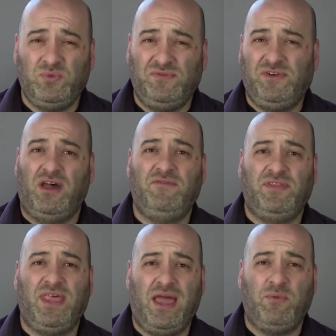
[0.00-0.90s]
We've
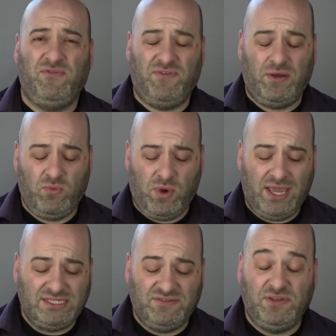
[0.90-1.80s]
covered that. We've found
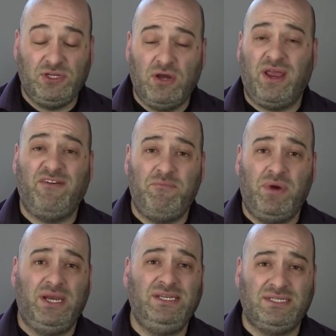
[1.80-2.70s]
ways, if you don't have
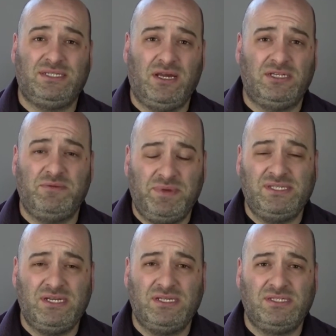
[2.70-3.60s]
money to start a
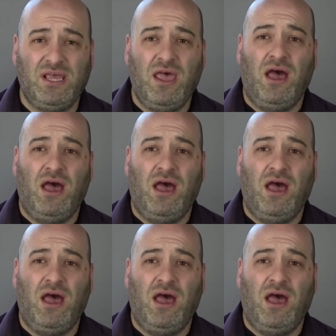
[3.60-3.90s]
business,